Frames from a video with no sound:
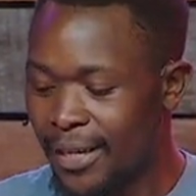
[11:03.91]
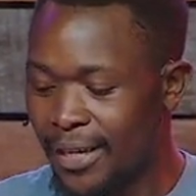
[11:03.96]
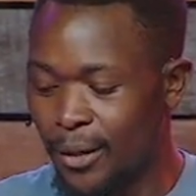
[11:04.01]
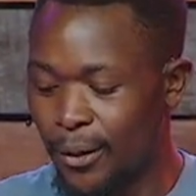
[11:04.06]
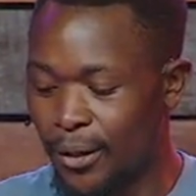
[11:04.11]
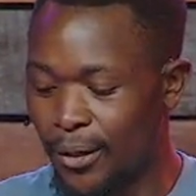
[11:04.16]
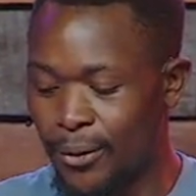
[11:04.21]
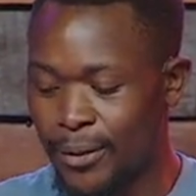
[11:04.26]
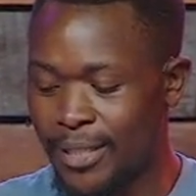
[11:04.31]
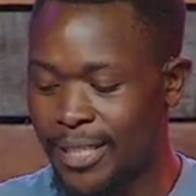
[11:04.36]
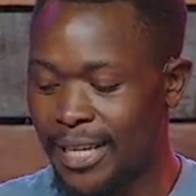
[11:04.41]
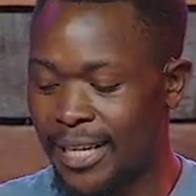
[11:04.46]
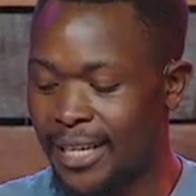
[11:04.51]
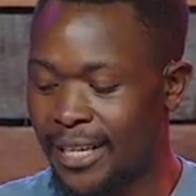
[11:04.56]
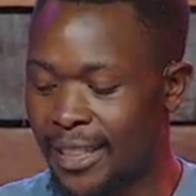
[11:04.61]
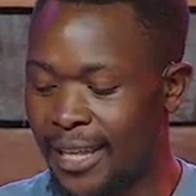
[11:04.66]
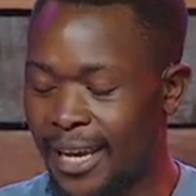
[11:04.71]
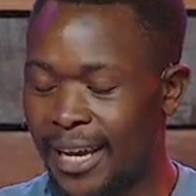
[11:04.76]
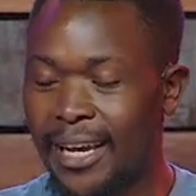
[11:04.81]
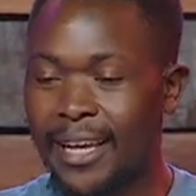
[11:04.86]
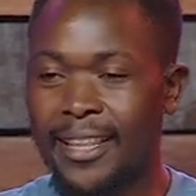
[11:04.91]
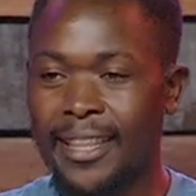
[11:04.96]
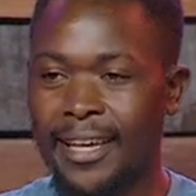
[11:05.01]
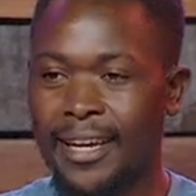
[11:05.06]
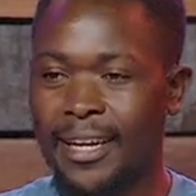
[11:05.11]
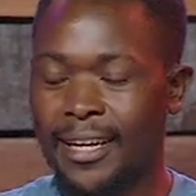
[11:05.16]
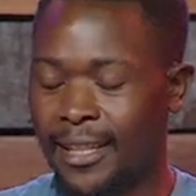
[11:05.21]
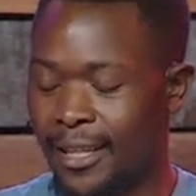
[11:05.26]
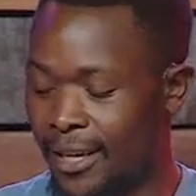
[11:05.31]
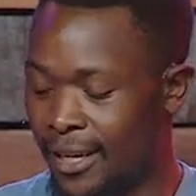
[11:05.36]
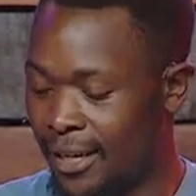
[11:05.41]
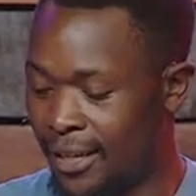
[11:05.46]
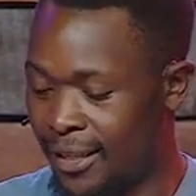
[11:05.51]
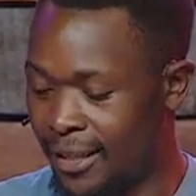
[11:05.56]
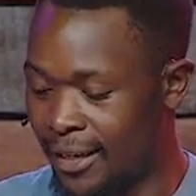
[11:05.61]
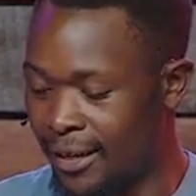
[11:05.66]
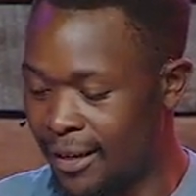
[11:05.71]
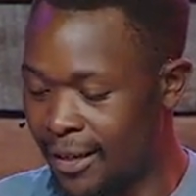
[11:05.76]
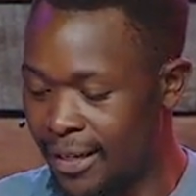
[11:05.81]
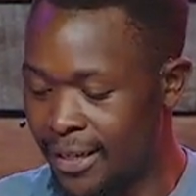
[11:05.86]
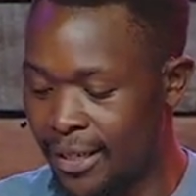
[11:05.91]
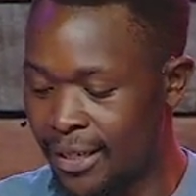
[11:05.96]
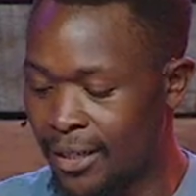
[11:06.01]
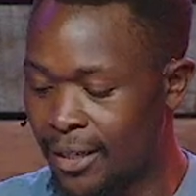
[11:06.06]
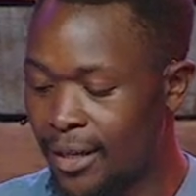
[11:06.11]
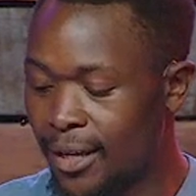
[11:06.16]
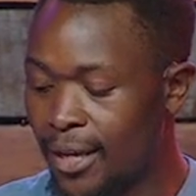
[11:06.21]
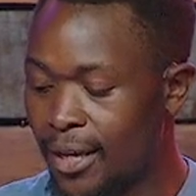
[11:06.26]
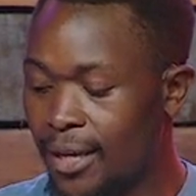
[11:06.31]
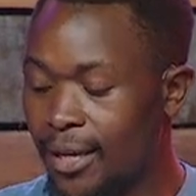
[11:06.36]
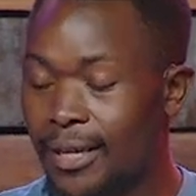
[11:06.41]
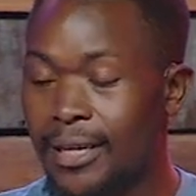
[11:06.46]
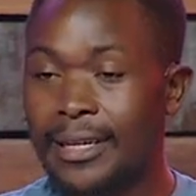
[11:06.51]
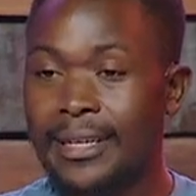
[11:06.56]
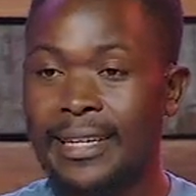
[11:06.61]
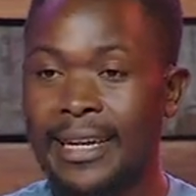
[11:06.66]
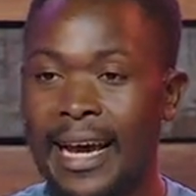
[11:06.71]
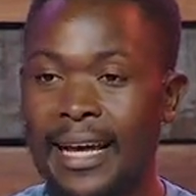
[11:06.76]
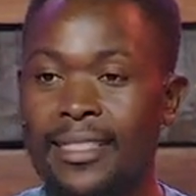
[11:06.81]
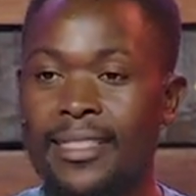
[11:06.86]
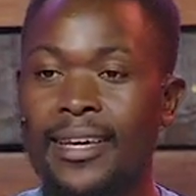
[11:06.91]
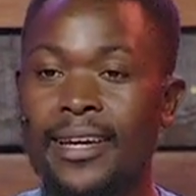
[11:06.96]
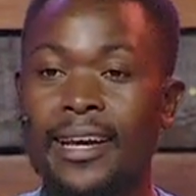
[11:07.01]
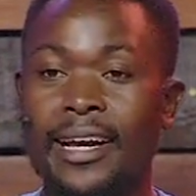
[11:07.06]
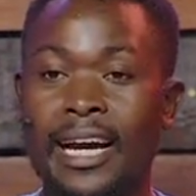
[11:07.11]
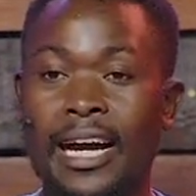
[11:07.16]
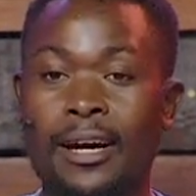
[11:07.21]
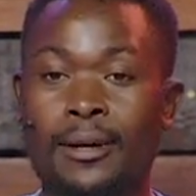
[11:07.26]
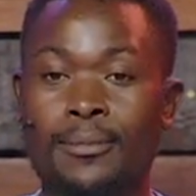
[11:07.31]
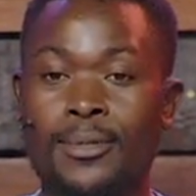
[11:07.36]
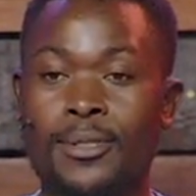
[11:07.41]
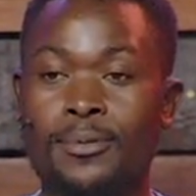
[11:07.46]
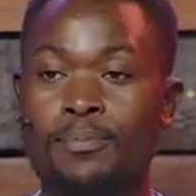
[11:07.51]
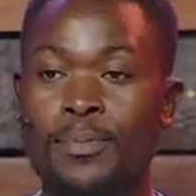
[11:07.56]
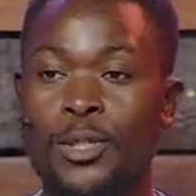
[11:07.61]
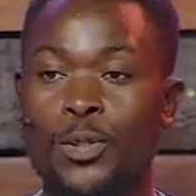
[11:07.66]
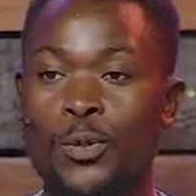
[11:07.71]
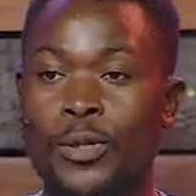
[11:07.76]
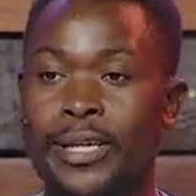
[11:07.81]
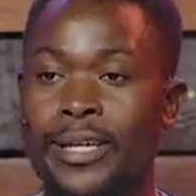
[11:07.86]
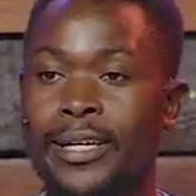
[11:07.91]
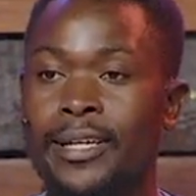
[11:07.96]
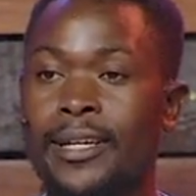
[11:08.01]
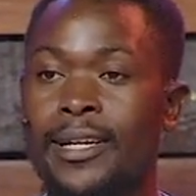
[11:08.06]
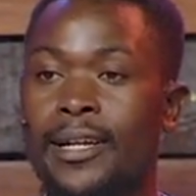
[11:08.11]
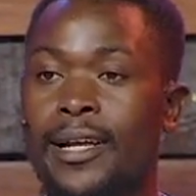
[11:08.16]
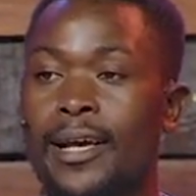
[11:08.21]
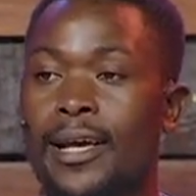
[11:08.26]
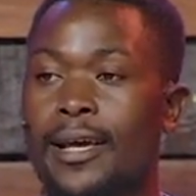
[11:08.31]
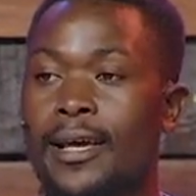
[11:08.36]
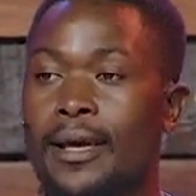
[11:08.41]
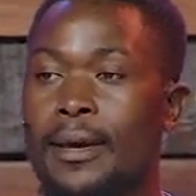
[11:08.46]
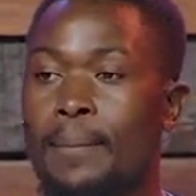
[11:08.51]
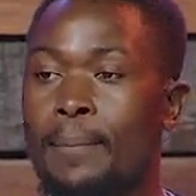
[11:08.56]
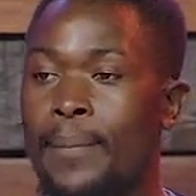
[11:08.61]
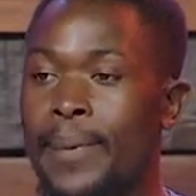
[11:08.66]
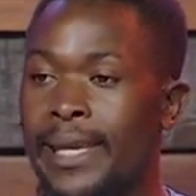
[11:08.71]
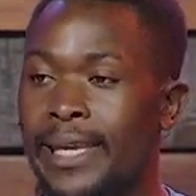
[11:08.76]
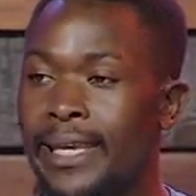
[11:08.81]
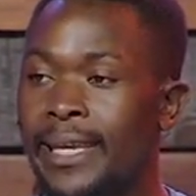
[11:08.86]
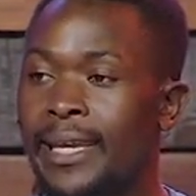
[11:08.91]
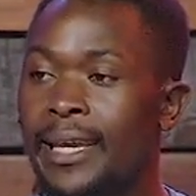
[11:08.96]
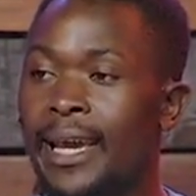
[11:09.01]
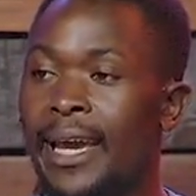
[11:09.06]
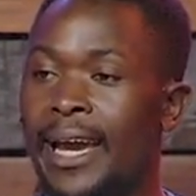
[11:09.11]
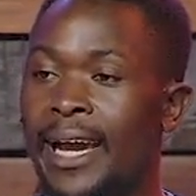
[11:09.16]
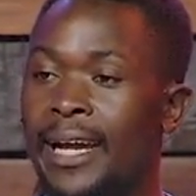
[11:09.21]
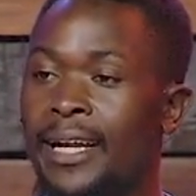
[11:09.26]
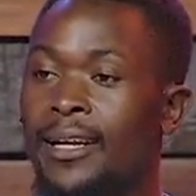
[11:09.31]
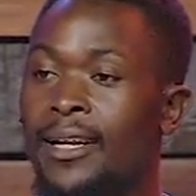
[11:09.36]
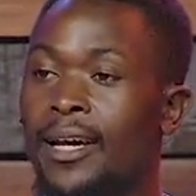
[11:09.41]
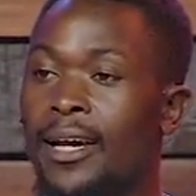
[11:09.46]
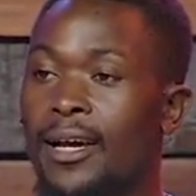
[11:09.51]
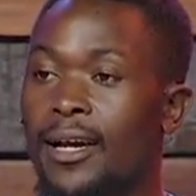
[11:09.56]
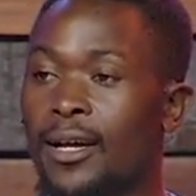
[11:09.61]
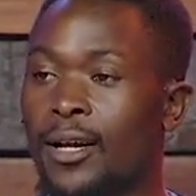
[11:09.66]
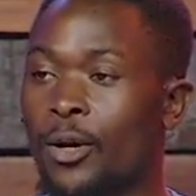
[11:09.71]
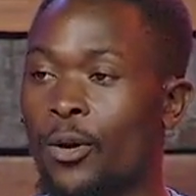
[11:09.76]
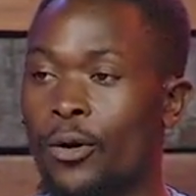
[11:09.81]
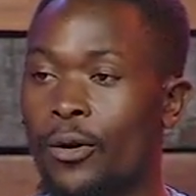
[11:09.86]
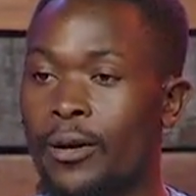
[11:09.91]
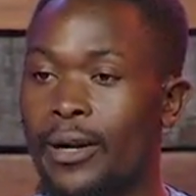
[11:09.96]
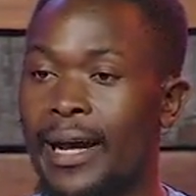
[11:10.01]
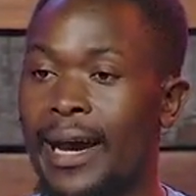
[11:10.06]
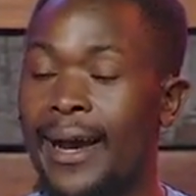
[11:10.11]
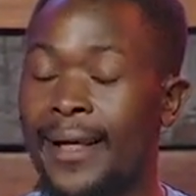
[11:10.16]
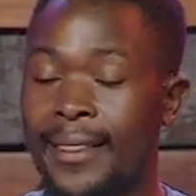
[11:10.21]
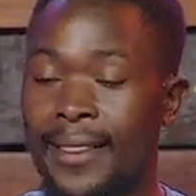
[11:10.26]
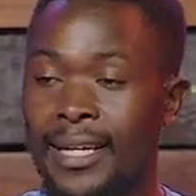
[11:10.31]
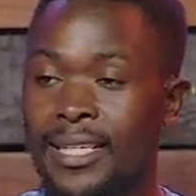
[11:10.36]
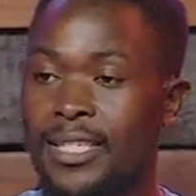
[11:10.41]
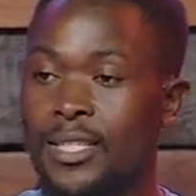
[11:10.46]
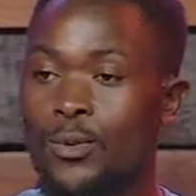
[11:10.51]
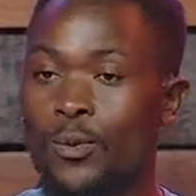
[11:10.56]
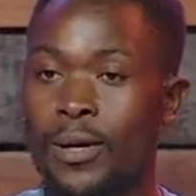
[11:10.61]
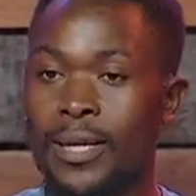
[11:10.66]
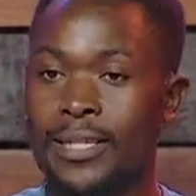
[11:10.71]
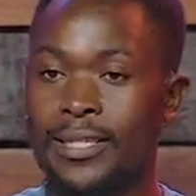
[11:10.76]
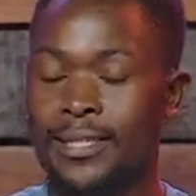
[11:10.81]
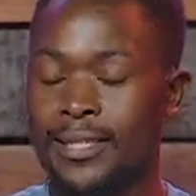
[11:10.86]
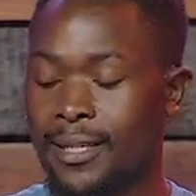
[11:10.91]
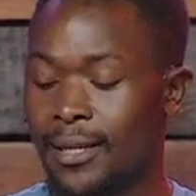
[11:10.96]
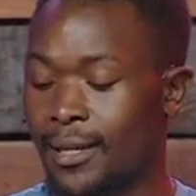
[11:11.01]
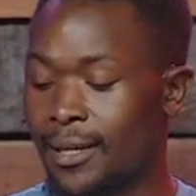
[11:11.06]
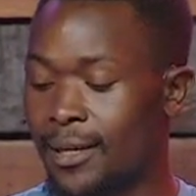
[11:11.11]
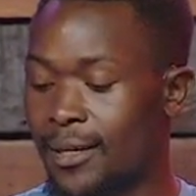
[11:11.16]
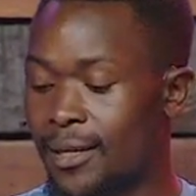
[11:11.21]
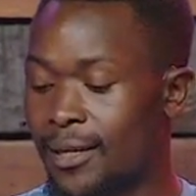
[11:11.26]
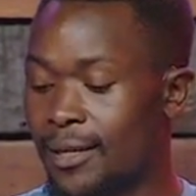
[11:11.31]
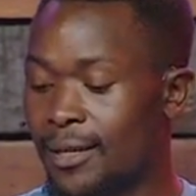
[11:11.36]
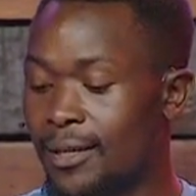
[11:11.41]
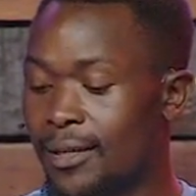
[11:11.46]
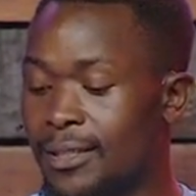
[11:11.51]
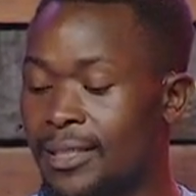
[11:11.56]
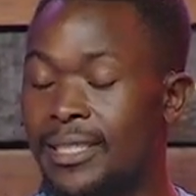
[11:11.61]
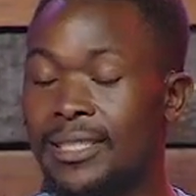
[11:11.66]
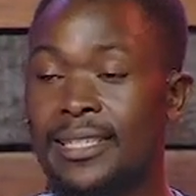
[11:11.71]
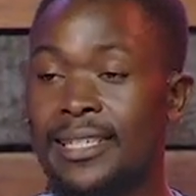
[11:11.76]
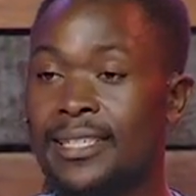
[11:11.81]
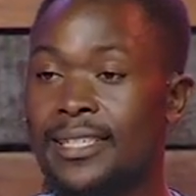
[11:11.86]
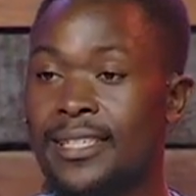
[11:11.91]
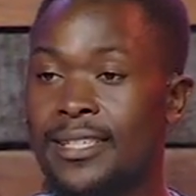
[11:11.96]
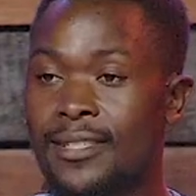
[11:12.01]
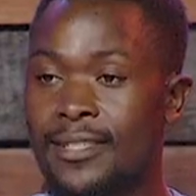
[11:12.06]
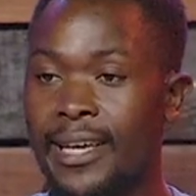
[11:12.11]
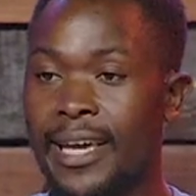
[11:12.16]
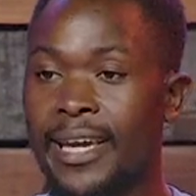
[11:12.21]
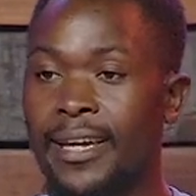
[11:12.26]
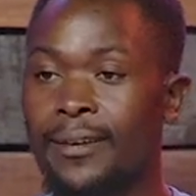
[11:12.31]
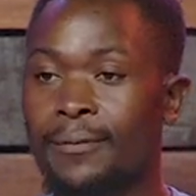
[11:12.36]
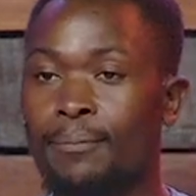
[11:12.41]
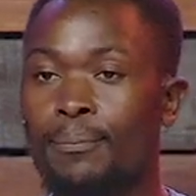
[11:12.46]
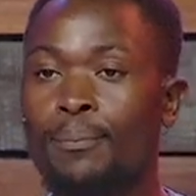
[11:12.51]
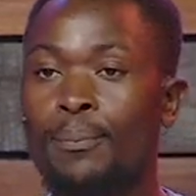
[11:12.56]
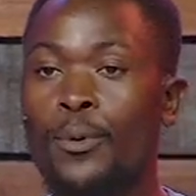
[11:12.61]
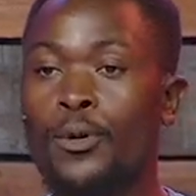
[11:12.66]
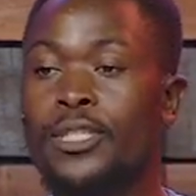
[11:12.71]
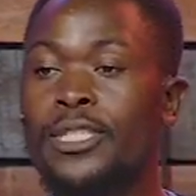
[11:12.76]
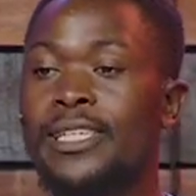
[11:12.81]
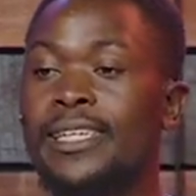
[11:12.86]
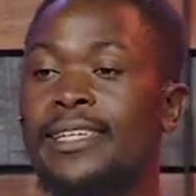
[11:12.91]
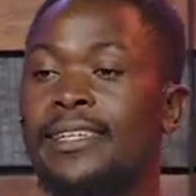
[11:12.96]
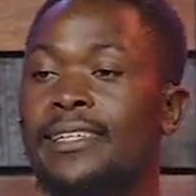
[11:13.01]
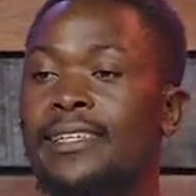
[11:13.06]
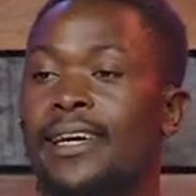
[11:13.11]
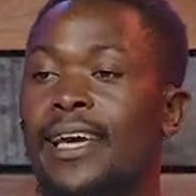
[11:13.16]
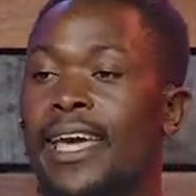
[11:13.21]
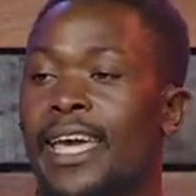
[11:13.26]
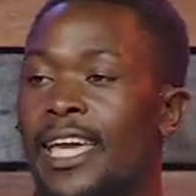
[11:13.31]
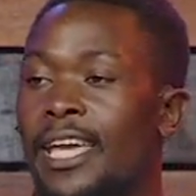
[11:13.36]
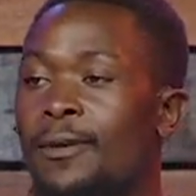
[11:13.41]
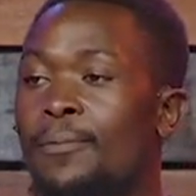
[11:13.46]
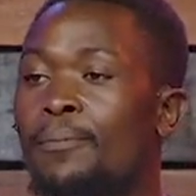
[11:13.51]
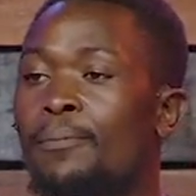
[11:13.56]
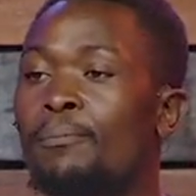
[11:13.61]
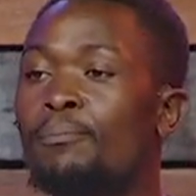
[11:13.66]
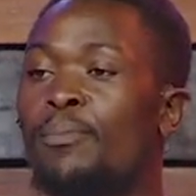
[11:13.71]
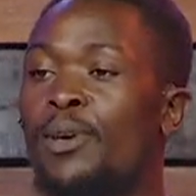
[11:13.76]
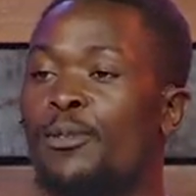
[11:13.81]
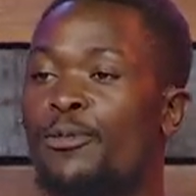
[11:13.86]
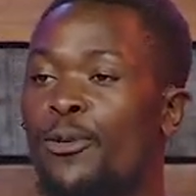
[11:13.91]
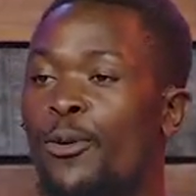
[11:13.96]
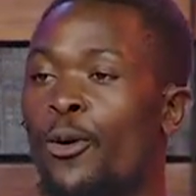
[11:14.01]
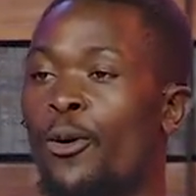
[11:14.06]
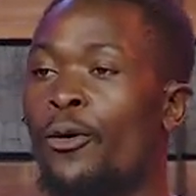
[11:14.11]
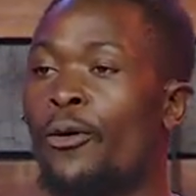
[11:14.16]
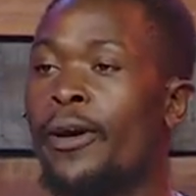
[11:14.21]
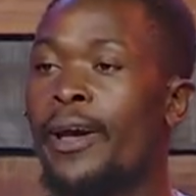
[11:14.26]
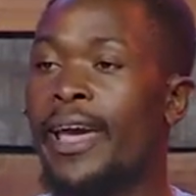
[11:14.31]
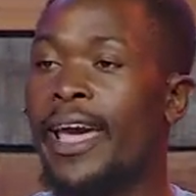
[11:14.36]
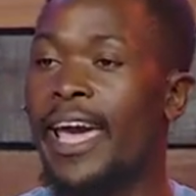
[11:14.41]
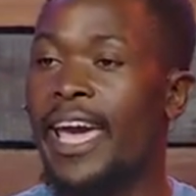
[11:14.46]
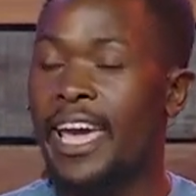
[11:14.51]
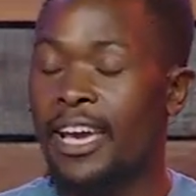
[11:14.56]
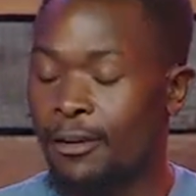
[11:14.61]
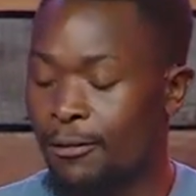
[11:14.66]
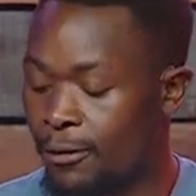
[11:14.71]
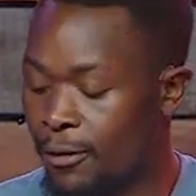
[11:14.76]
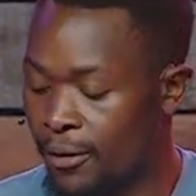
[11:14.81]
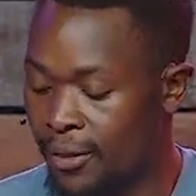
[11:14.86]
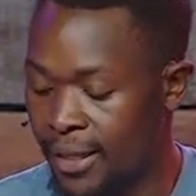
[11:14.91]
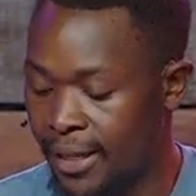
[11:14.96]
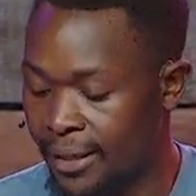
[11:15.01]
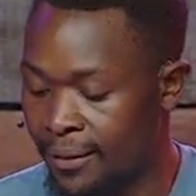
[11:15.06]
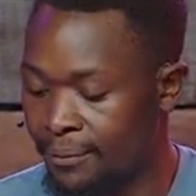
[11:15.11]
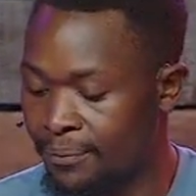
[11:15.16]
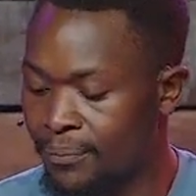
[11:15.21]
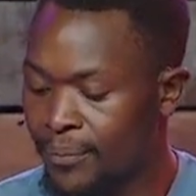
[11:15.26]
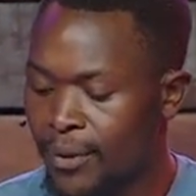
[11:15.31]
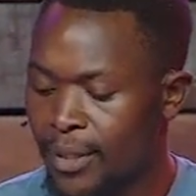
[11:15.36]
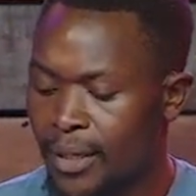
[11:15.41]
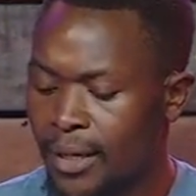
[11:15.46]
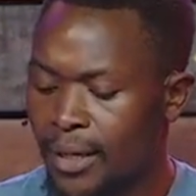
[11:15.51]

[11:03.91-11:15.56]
He was telling the lady, nothing comes between me and God. And that is what Jesus is saying, putting him before everything.